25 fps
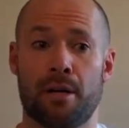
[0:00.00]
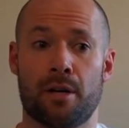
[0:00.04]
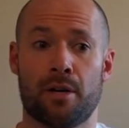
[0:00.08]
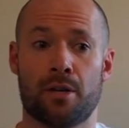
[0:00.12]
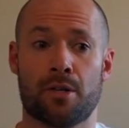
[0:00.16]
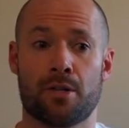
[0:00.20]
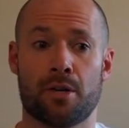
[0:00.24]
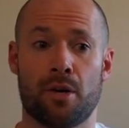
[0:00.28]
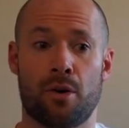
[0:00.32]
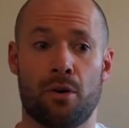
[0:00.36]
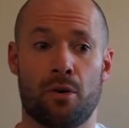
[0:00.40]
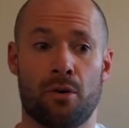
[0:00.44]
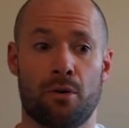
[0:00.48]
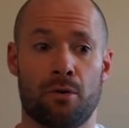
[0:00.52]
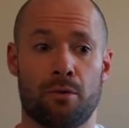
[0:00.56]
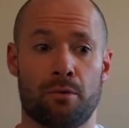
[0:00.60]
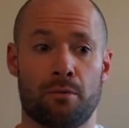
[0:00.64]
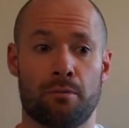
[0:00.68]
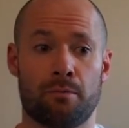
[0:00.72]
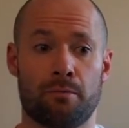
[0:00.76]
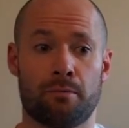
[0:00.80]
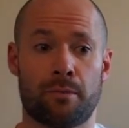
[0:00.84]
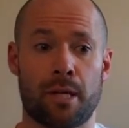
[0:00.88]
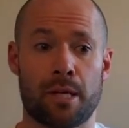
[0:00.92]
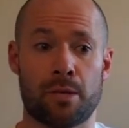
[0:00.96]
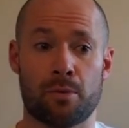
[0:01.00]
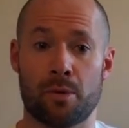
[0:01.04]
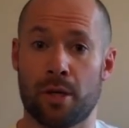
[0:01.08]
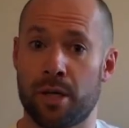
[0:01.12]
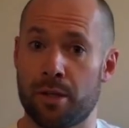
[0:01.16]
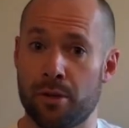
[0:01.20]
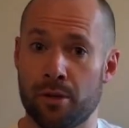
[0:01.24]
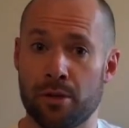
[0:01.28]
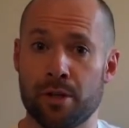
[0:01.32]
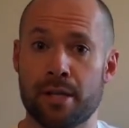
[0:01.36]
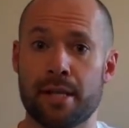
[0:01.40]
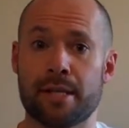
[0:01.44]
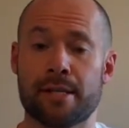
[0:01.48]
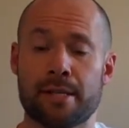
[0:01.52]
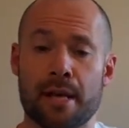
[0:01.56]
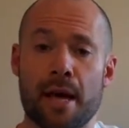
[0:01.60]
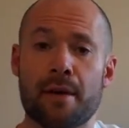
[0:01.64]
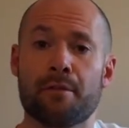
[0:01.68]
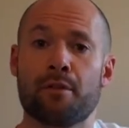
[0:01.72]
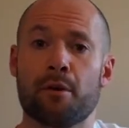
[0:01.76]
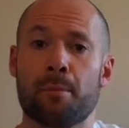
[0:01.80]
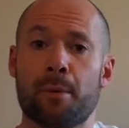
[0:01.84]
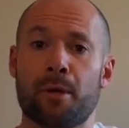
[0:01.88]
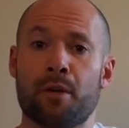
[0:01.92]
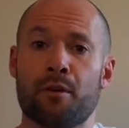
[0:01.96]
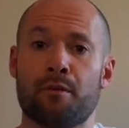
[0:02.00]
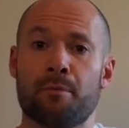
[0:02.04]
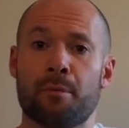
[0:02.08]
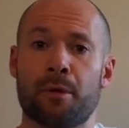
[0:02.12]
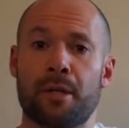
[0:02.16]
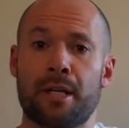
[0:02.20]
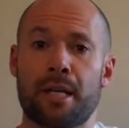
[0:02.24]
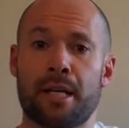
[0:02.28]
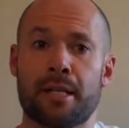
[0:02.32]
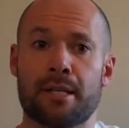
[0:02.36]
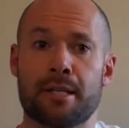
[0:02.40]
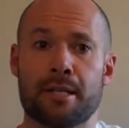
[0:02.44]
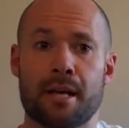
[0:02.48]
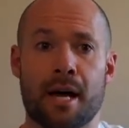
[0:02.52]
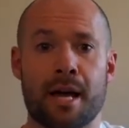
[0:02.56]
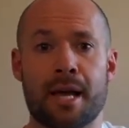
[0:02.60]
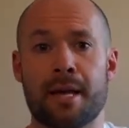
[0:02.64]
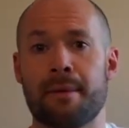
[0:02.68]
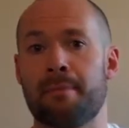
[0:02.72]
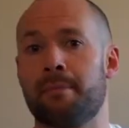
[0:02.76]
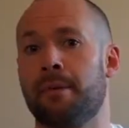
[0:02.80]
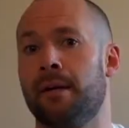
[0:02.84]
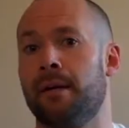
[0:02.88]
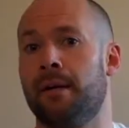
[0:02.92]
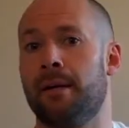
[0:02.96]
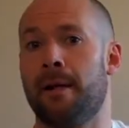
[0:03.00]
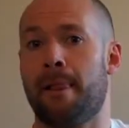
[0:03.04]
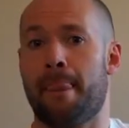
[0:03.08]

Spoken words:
So that's what I done. I saved up enough money at the time